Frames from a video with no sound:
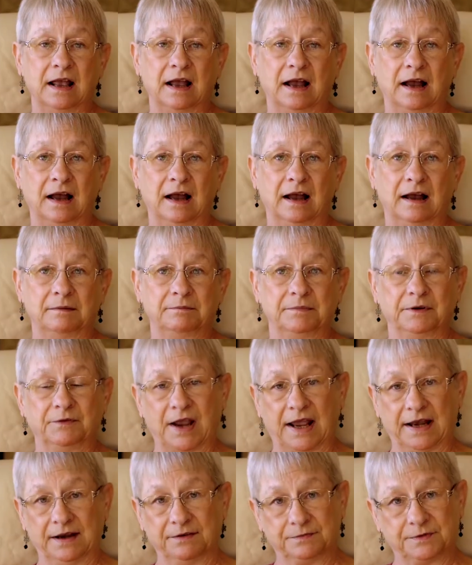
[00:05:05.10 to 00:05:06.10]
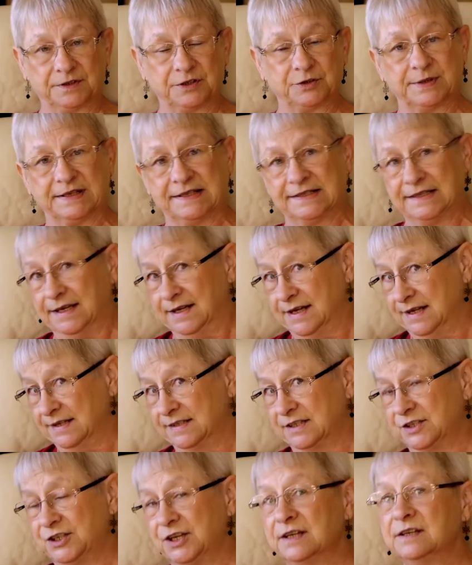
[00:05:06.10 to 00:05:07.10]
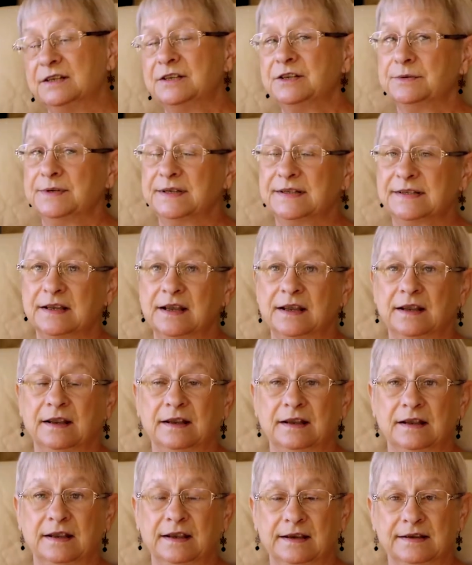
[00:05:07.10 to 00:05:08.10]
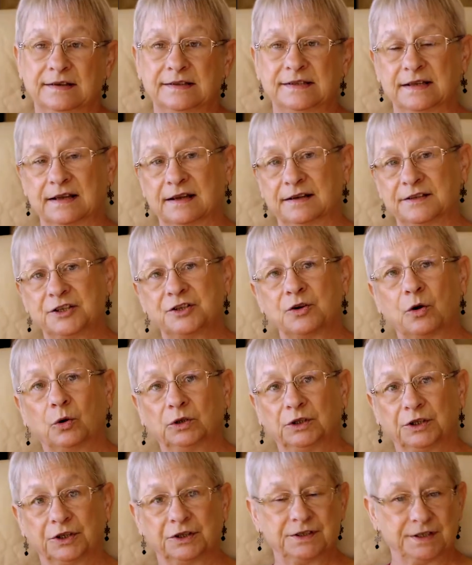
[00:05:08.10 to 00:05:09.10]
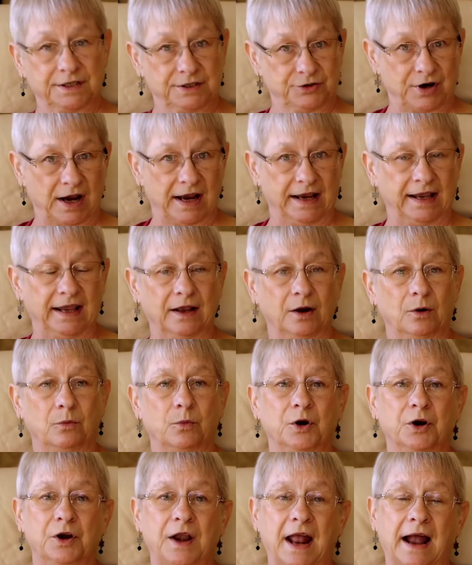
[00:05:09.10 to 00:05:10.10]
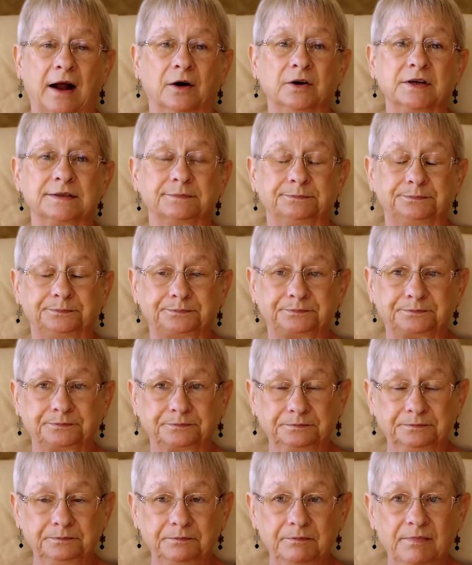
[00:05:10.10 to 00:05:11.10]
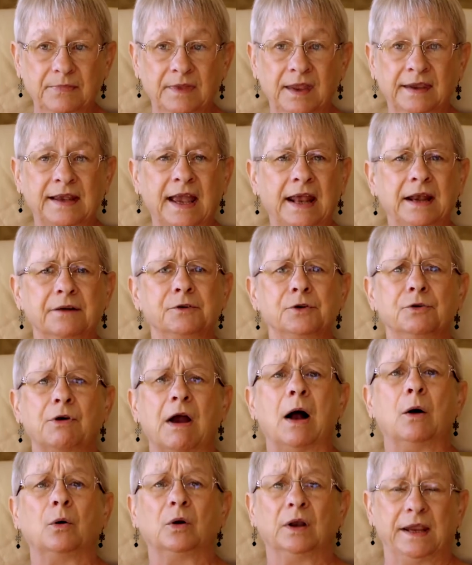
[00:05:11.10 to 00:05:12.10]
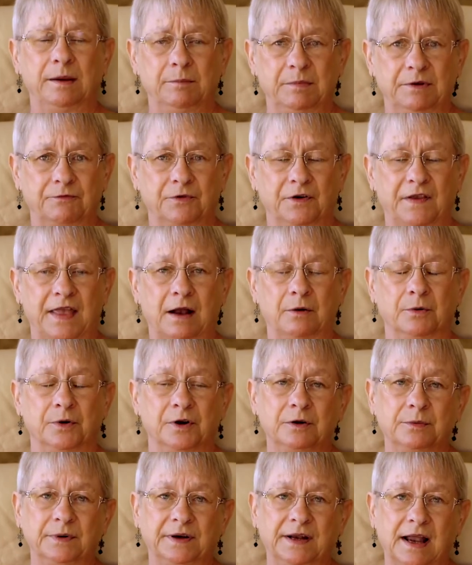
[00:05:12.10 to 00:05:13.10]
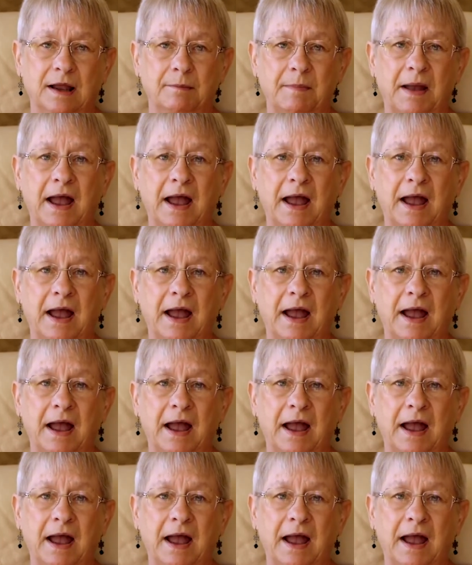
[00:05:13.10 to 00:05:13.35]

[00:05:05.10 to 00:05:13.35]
kind of twisting his chin to his shoulder to try and get a word out, and kind of growling before that word would come